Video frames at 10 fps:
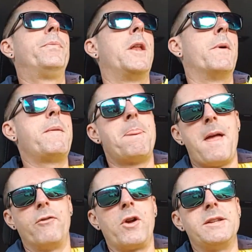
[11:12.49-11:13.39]
Anyway,
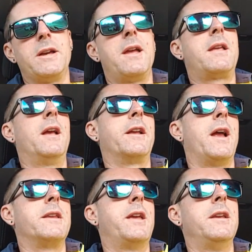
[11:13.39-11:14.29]
have a great day.
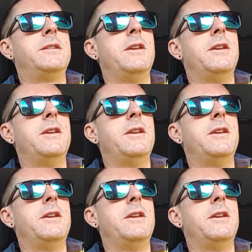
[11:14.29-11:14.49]
Again, Kent